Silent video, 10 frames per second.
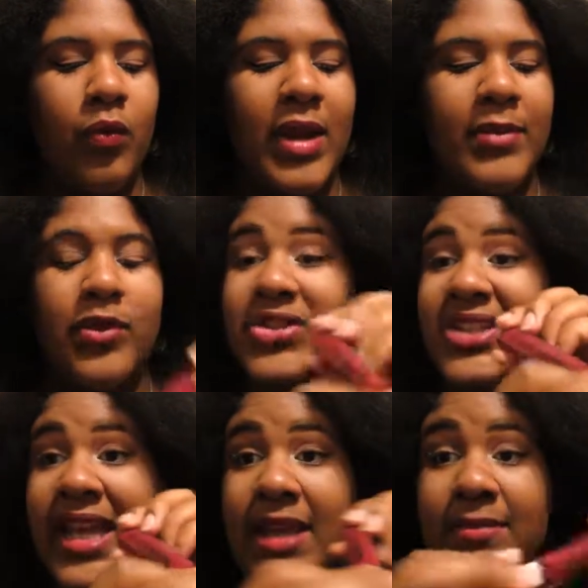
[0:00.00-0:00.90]
Rimmel
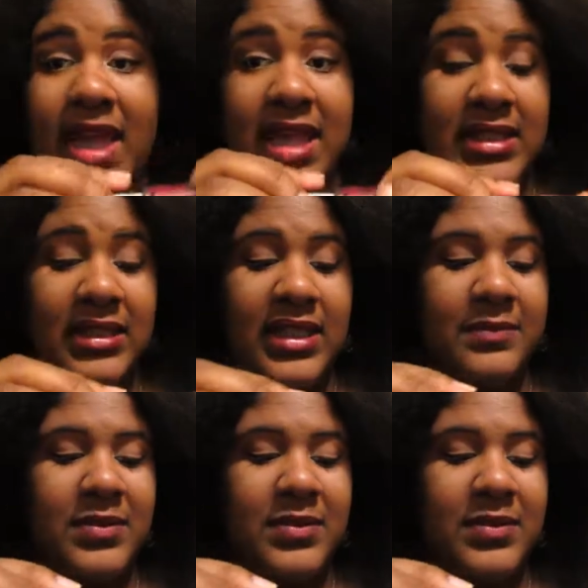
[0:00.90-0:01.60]
Stay Matte Lip